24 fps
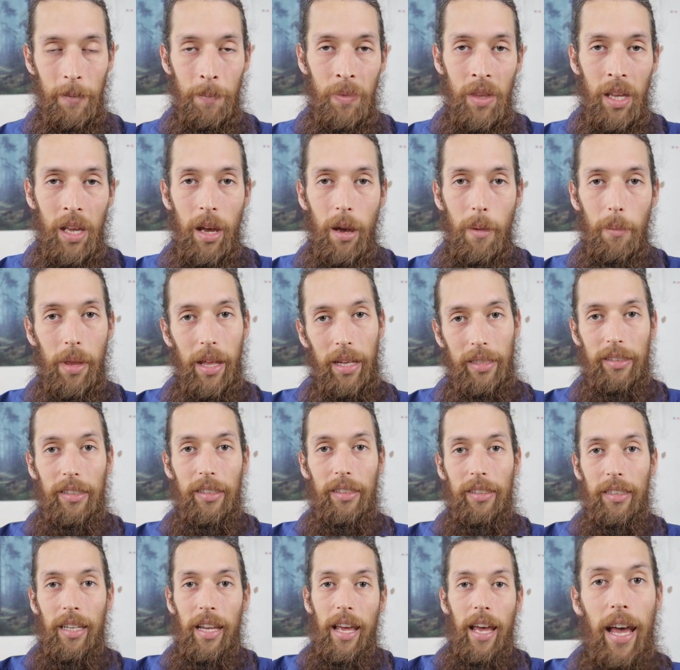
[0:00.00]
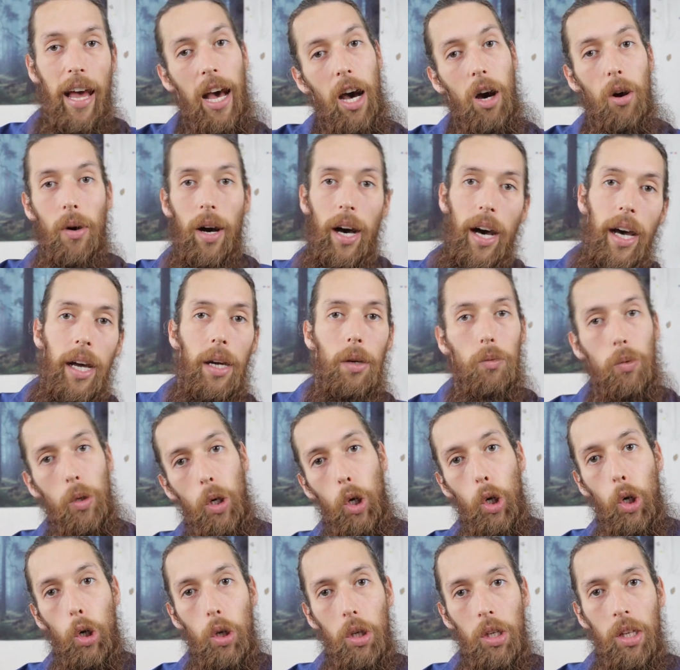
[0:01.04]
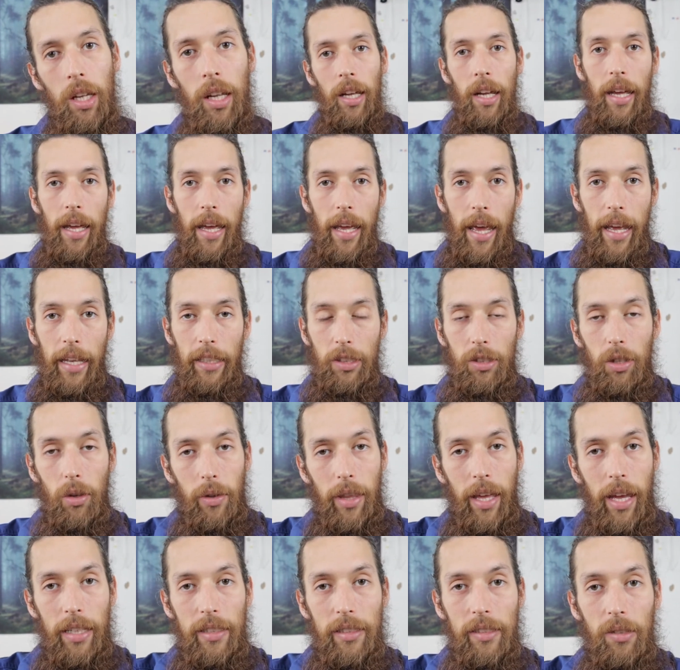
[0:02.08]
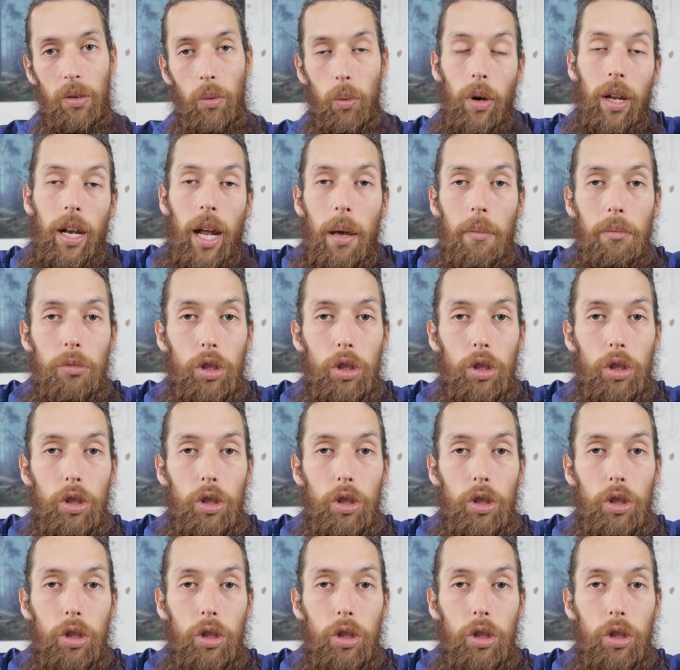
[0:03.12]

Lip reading: But that's just how I roll. And so that's what I'm